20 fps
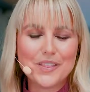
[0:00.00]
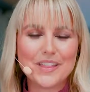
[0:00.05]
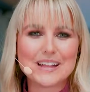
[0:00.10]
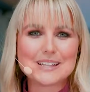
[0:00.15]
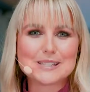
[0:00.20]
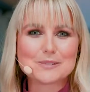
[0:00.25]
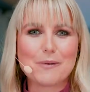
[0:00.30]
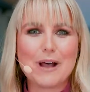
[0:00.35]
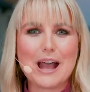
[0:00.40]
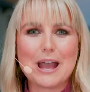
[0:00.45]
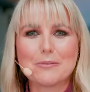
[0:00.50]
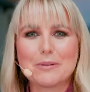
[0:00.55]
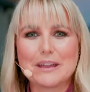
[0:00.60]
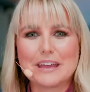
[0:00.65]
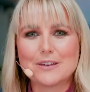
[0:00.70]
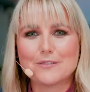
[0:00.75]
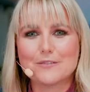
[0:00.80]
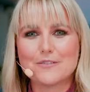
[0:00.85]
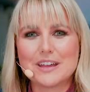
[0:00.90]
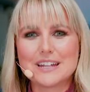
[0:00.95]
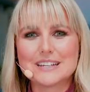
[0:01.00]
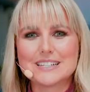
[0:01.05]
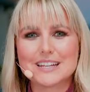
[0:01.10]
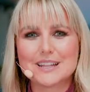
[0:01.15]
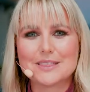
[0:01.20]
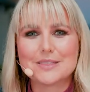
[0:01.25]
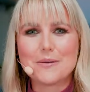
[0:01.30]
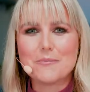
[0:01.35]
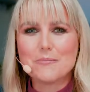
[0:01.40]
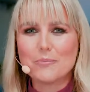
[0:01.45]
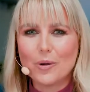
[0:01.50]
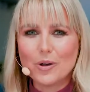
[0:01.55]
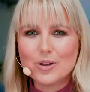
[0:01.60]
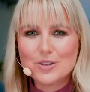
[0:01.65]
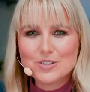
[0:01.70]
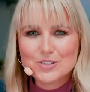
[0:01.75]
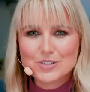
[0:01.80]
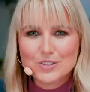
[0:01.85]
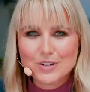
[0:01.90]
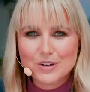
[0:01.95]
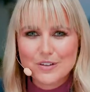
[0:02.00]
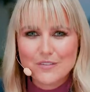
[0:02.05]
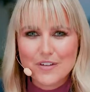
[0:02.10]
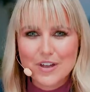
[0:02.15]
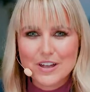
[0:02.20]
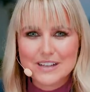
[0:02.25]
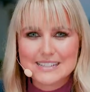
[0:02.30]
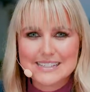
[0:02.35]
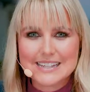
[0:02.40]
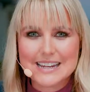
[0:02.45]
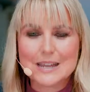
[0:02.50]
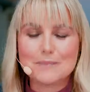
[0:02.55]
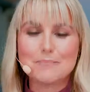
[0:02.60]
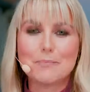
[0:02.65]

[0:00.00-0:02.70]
That's why we invented the Bond University